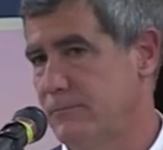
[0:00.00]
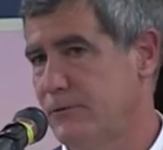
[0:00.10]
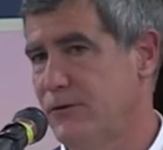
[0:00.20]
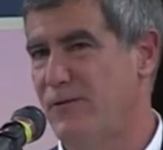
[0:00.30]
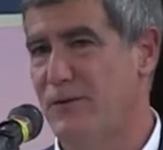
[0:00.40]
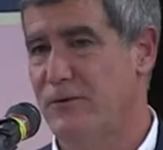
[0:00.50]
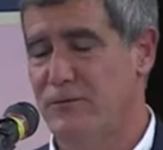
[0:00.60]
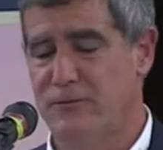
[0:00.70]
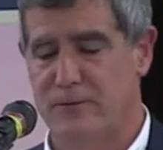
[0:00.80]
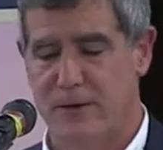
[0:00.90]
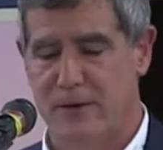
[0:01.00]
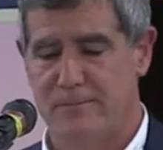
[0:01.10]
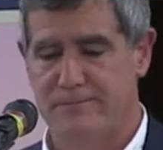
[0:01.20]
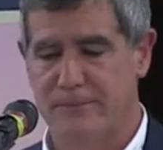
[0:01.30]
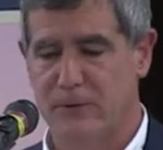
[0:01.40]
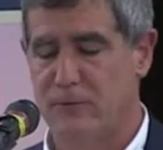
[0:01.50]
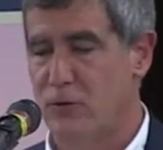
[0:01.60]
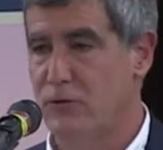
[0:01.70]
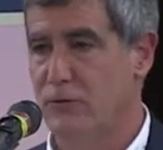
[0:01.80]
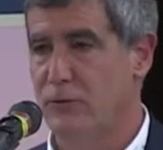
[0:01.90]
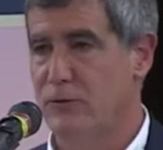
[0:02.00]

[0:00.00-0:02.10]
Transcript: discovery of um, convergence